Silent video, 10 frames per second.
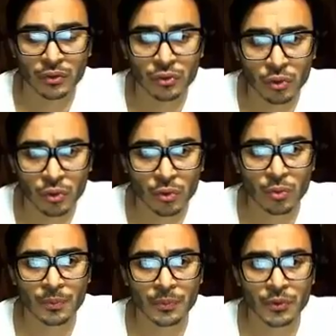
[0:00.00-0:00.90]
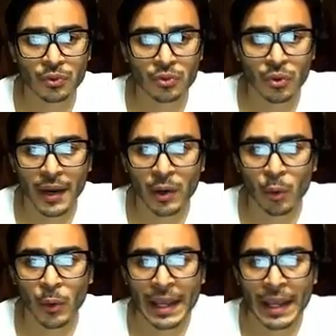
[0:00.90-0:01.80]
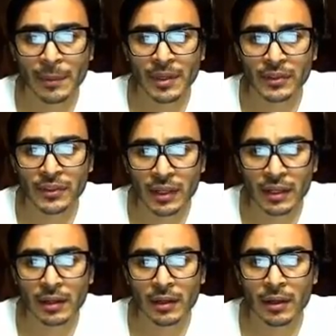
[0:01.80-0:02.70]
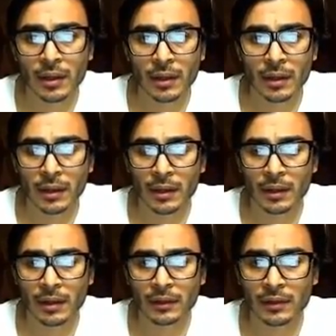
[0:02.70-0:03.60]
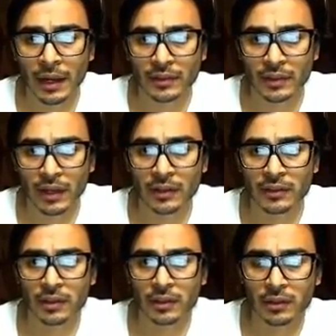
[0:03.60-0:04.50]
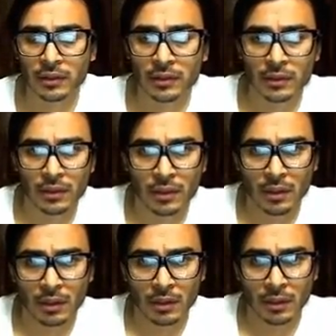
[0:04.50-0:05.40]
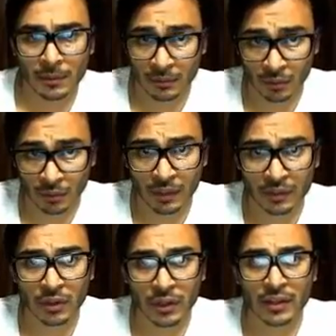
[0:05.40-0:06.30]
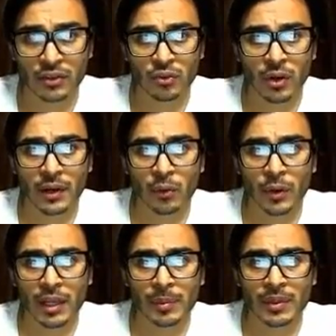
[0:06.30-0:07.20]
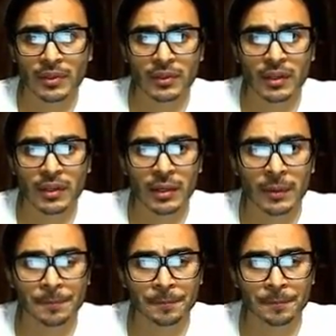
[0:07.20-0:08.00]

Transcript: 2, triangle ABC is isosceles. So let's look at triangle ABC.